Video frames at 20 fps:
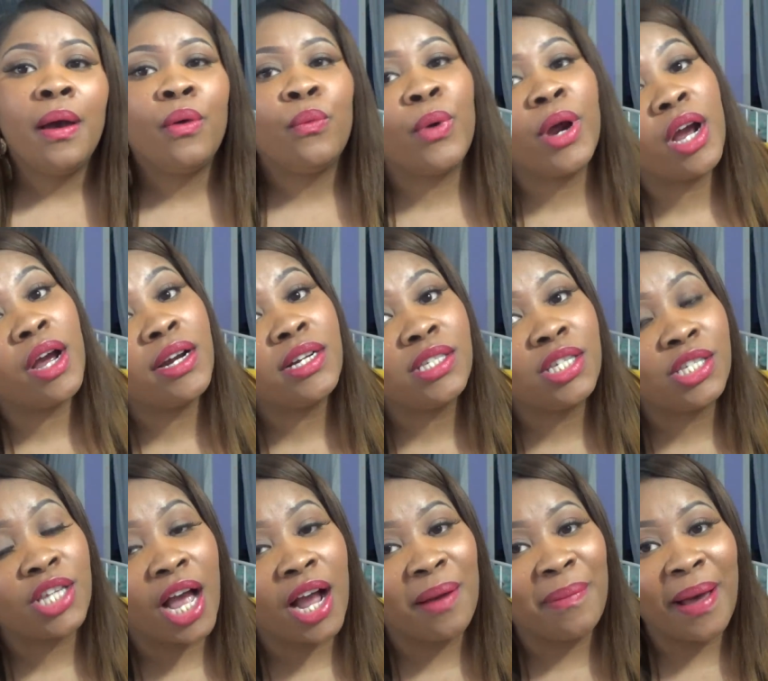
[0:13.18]
we're going to
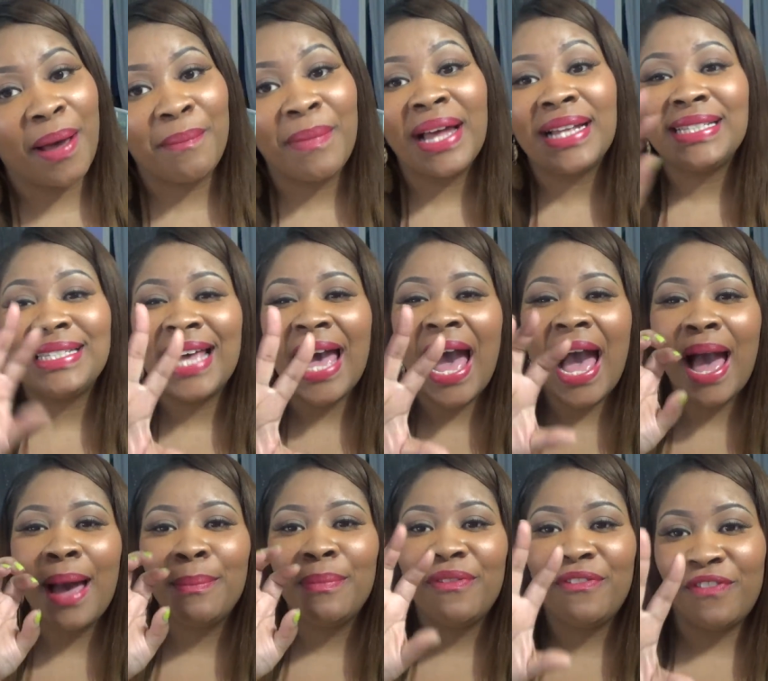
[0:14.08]
talk about my
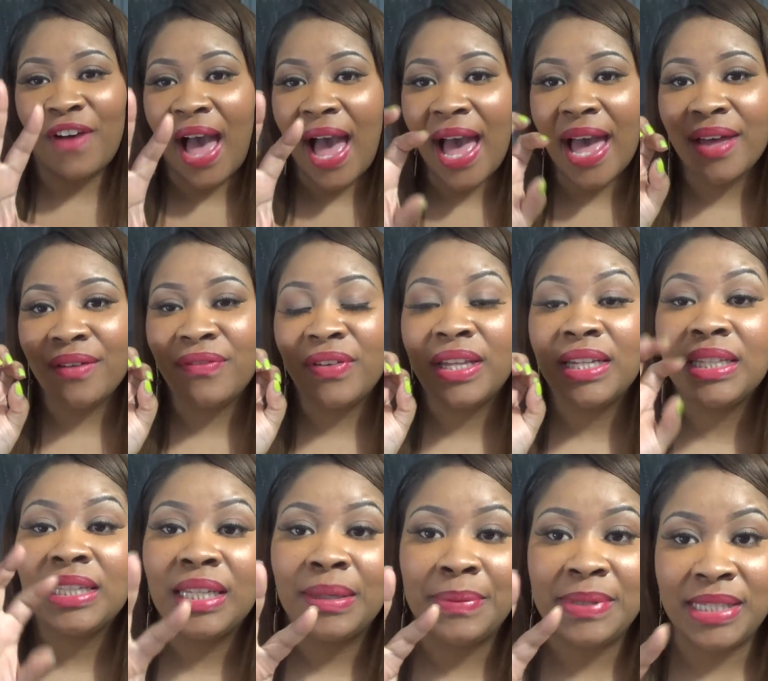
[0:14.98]
top 5
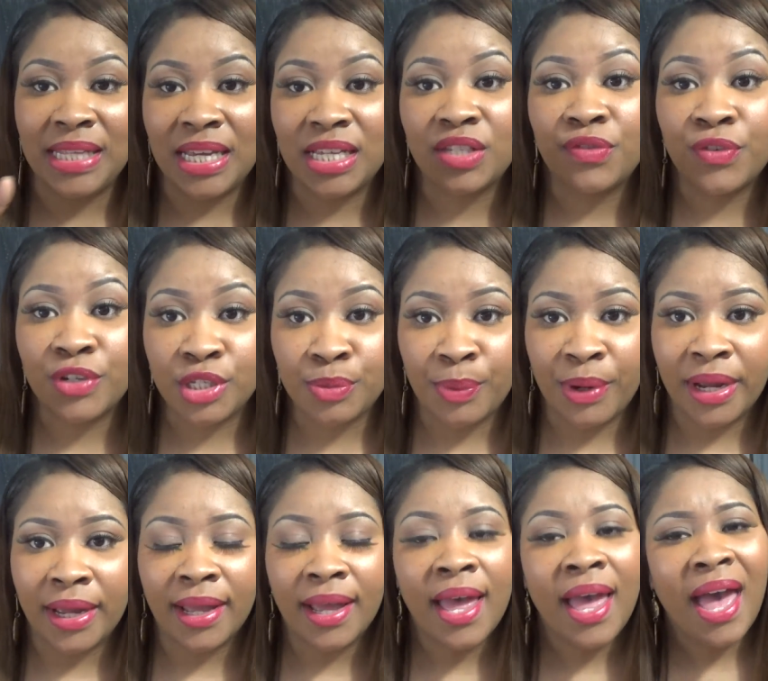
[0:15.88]
lipsticks for
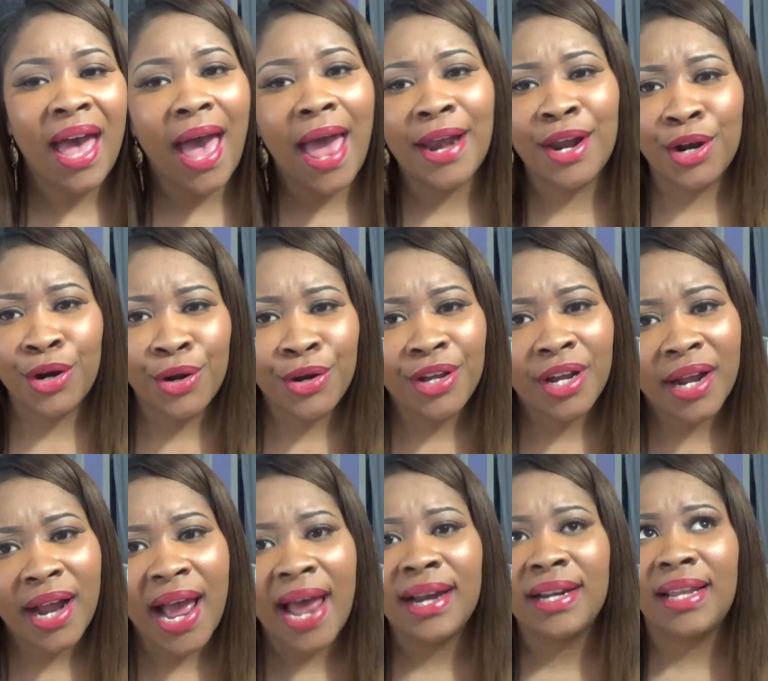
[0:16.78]
spring. And I know you're
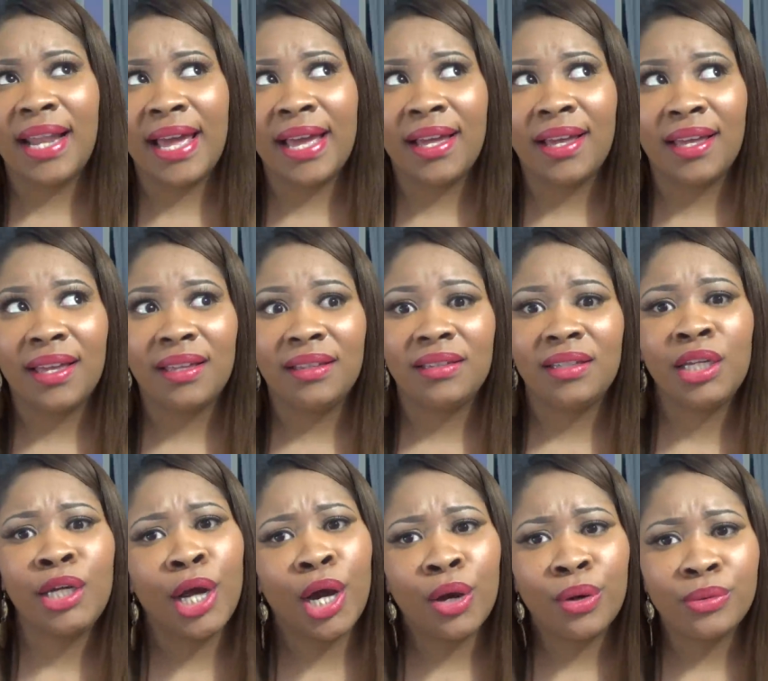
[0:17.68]
kind of like,
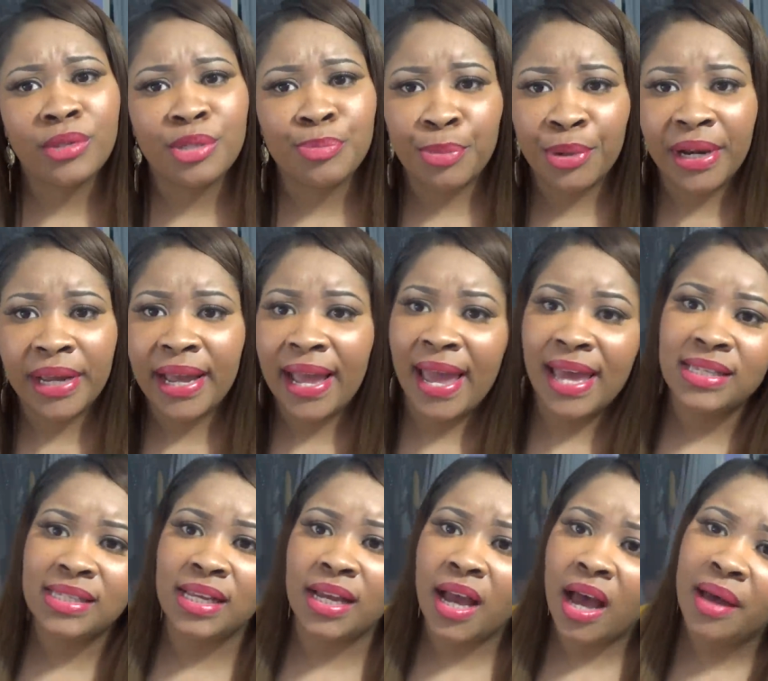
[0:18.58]
you know, spring
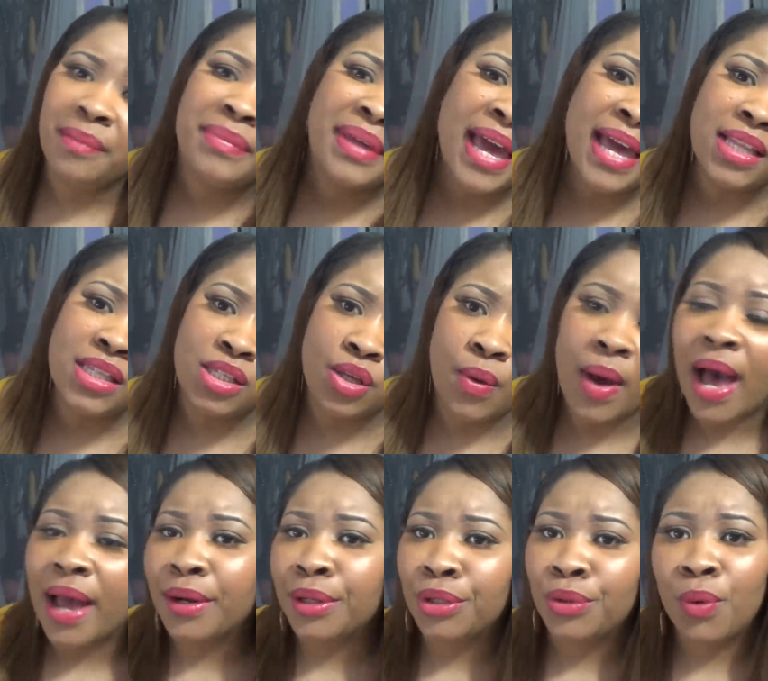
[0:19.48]
hasn't come yet, so
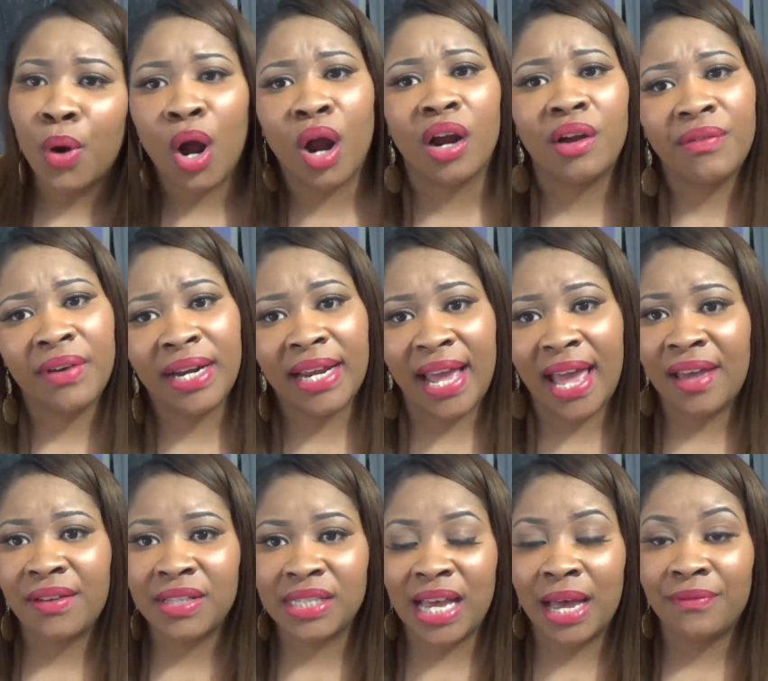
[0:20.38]
how do you already
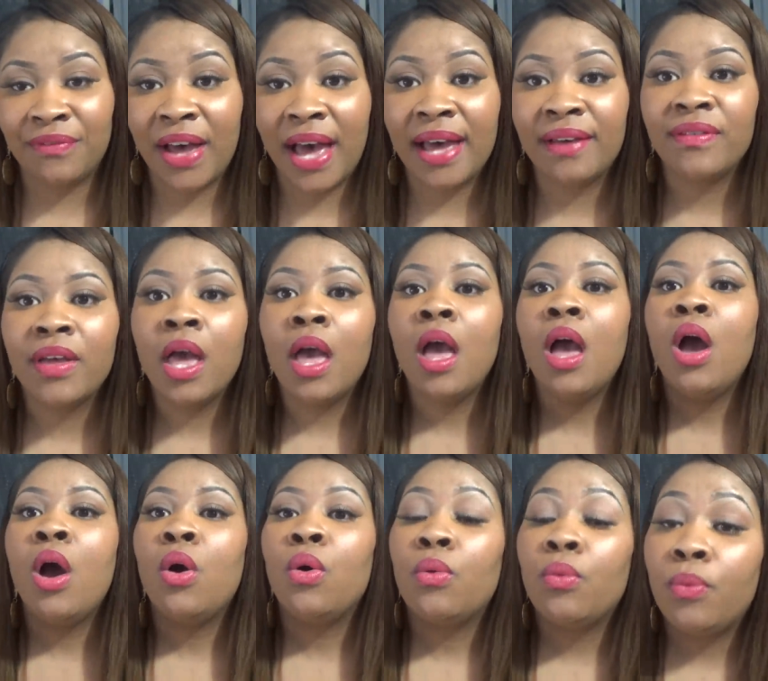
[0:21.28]
have a top
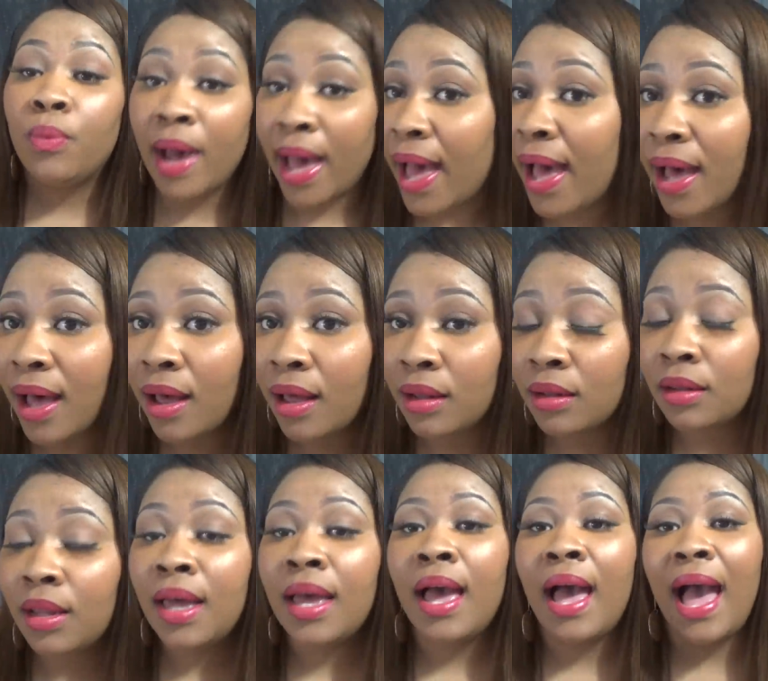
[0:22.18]
5?
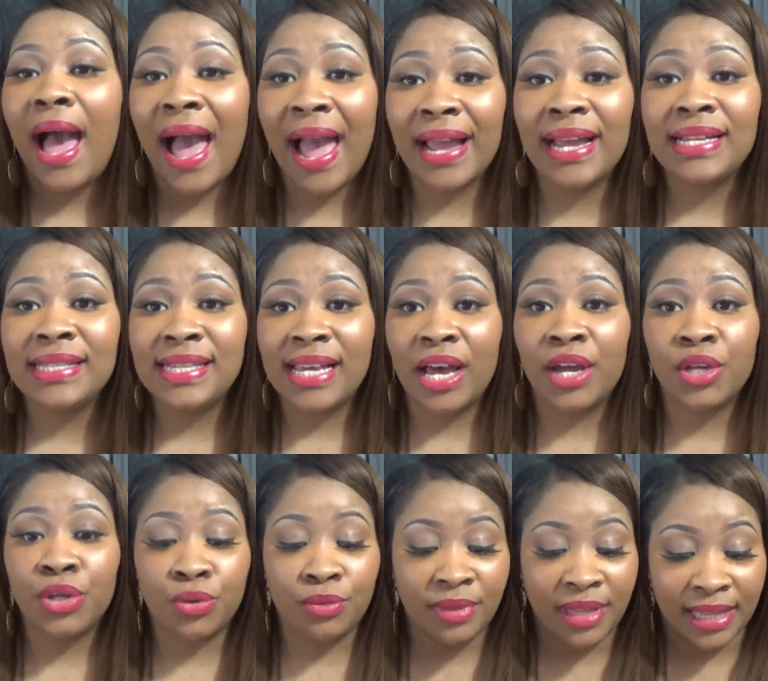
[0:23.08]
Well, I can tell
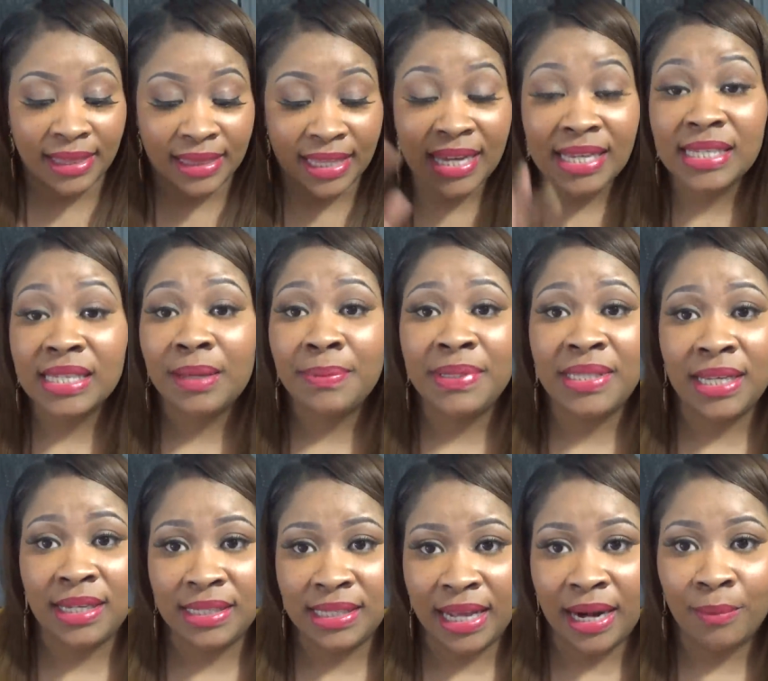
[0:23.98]
you that these
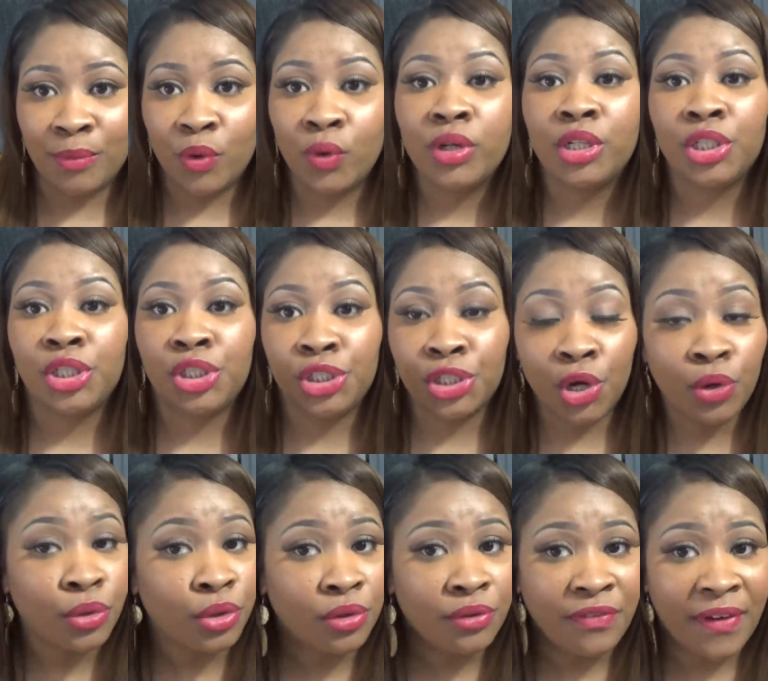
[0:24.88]
lipsticks that I'm going to show
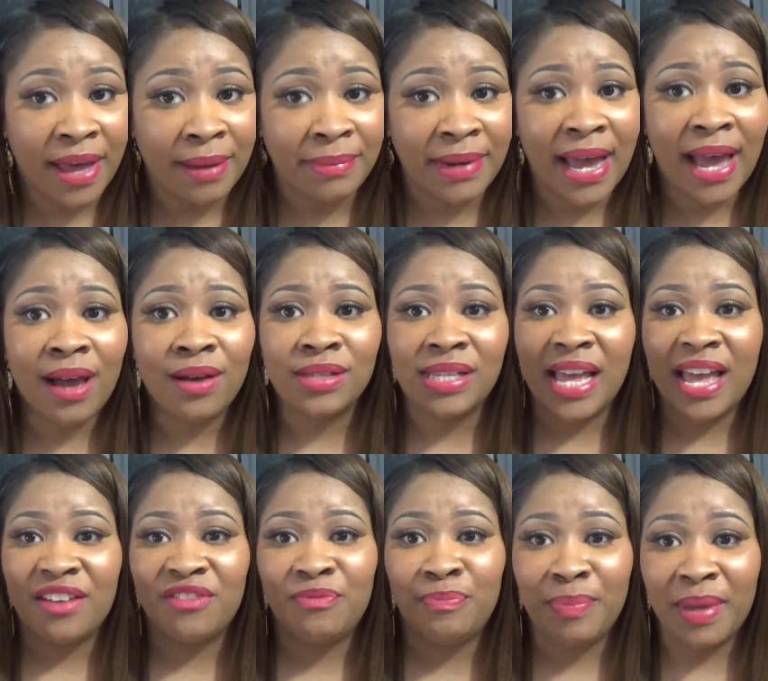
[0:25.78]
you, Fab Dolls,
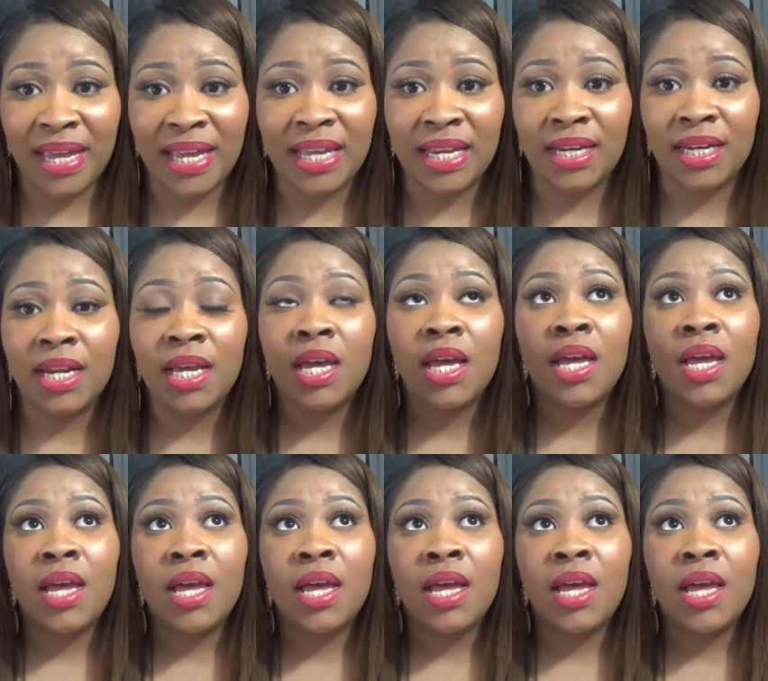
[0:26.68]
have been